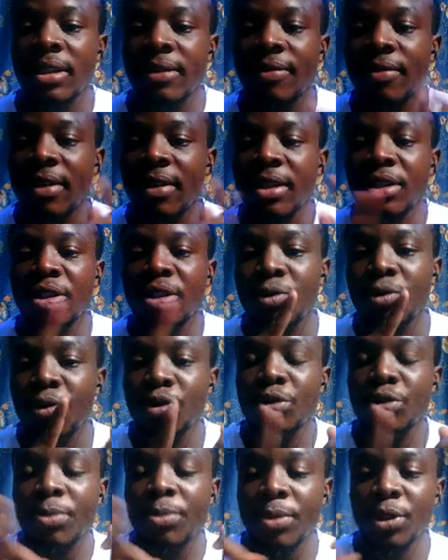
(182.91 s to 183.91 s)
the first thing you
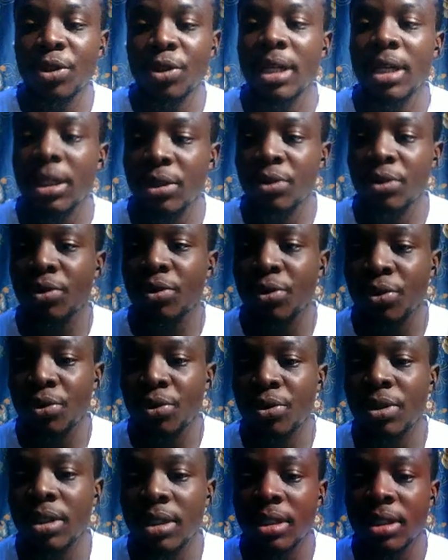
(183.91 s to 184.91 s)
want to make sure that you also
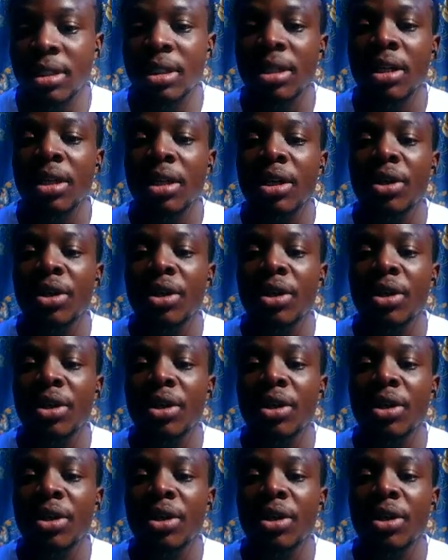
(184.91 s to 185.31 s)
do is